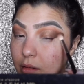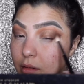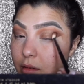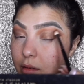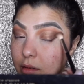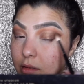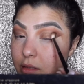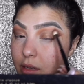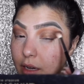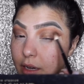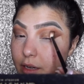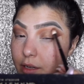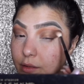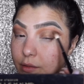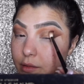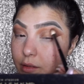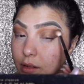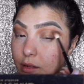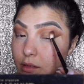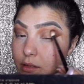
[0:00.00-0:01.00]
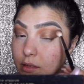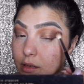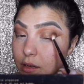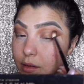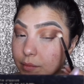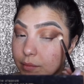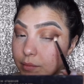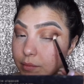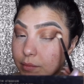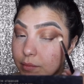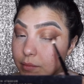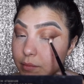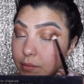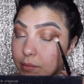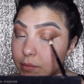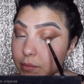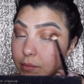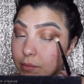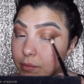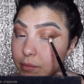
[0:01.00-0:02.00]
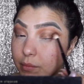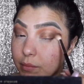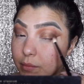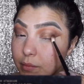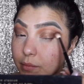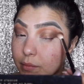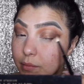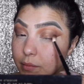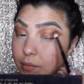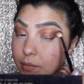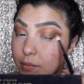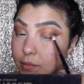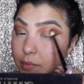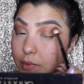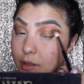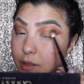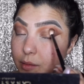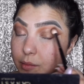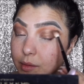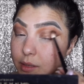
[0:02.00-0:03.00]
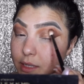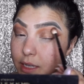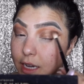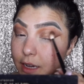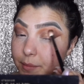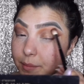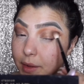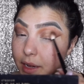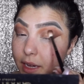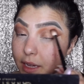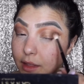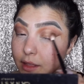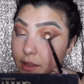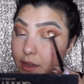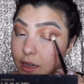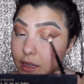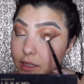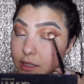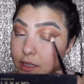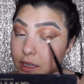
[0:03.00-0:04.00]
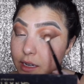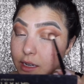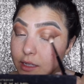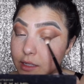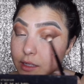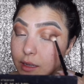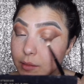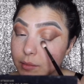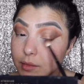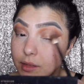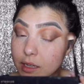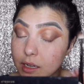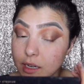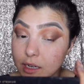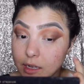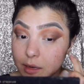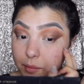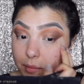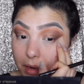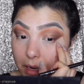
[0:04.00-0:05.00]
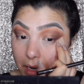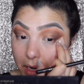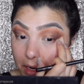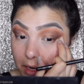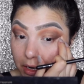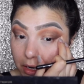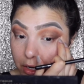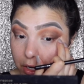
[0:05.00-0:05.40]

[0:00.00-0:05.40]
because I do it all the time. Sometimes I have my thoughts set on something and I'm like,